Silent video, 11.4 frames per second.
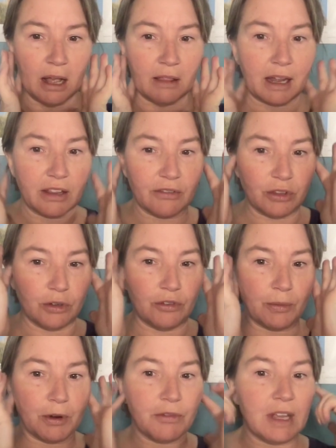A lot of the fluid
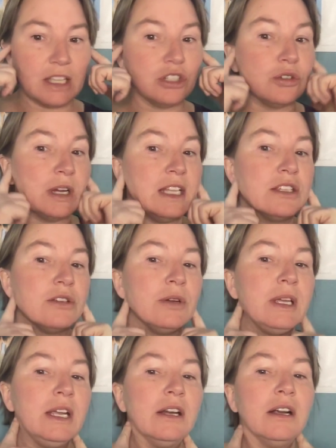from your face drains through
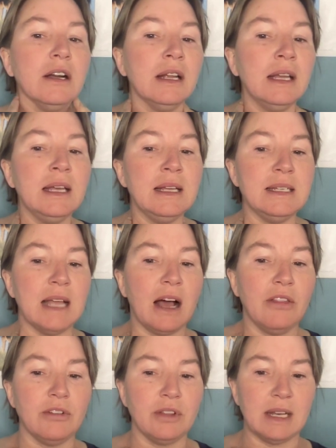here,
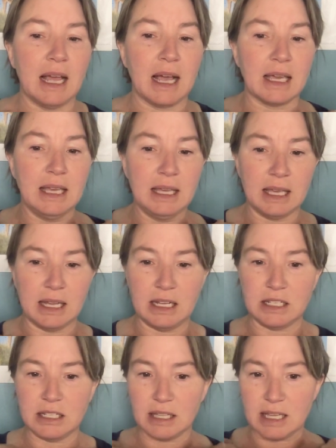down through the neck, and
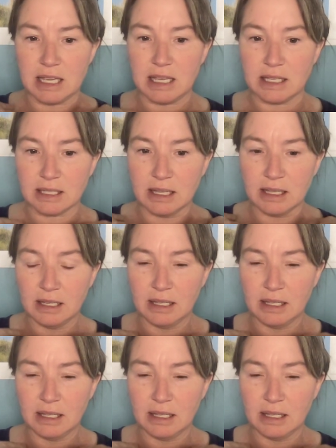into these,